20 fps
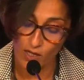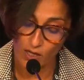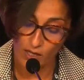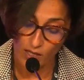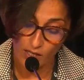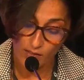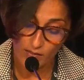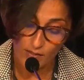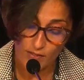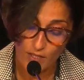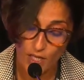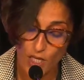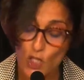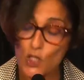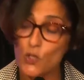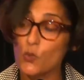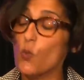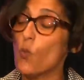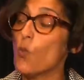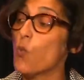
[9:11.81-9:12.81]
us
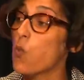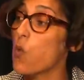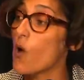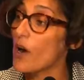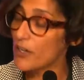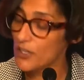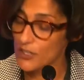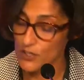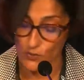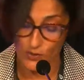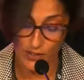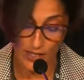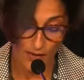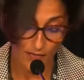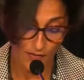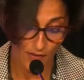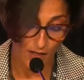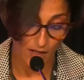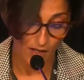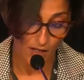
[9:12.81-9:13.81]
to work
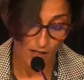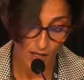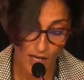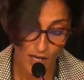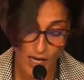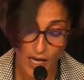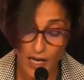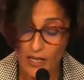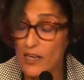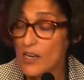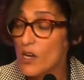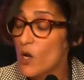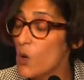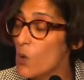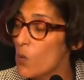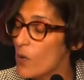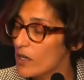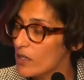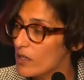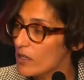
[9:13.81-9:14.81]
together and no
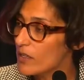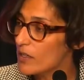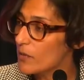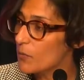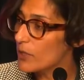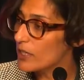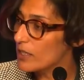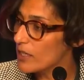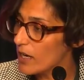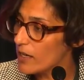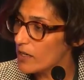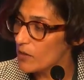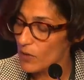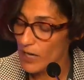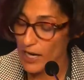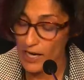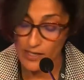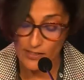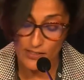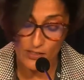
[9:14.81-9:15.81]
one will, uh,
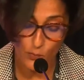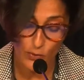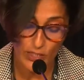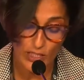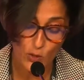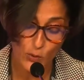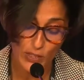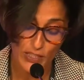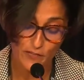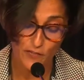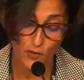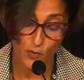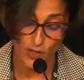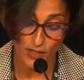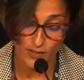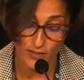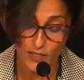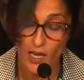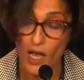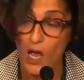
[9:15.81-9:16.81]
else will do it for
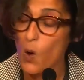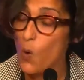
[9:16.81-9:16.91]
us.